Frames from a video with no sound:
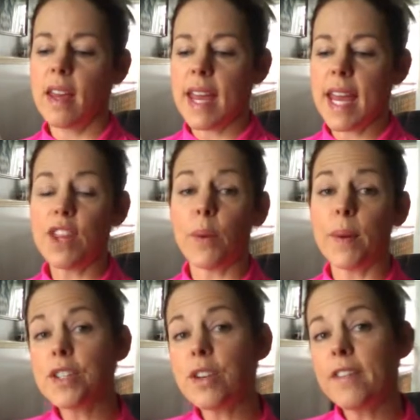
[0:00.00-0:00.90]
In the
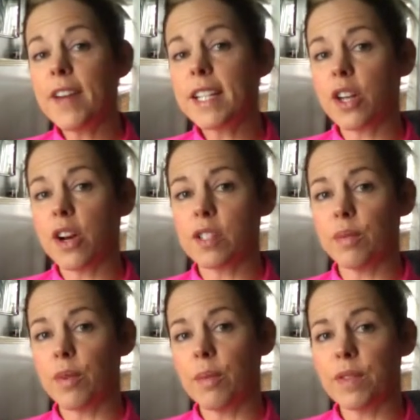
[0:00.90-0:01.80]
original fix, there's some
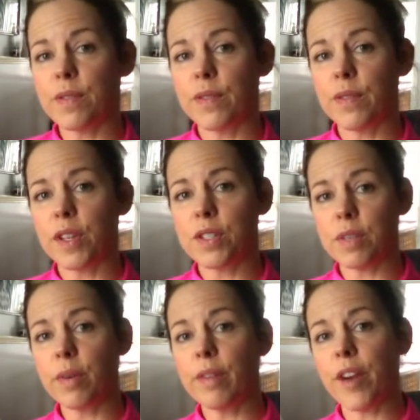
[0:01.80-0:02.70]

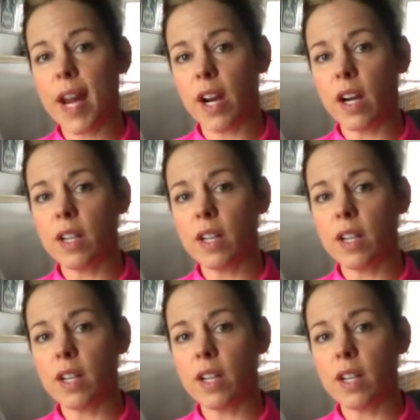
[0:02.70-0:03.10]
room for error.